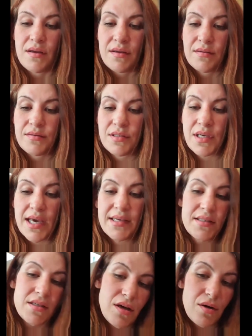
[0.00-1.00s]
Yes,
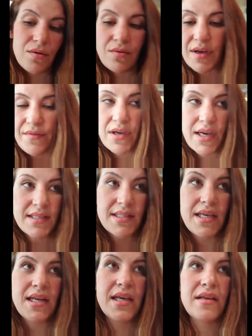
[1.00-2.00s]
no? Have you guys
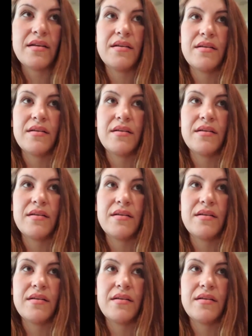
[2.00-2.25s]
seen it?